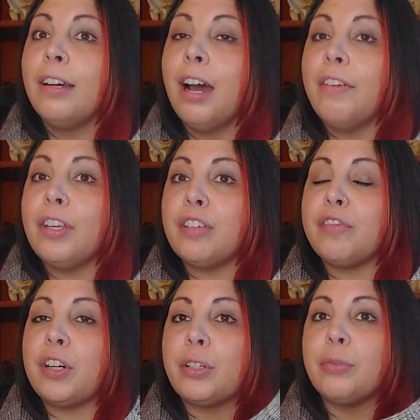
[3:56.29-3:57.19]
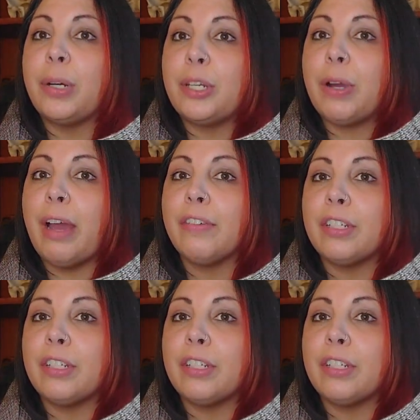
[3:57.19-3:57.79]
of each foot when you have it.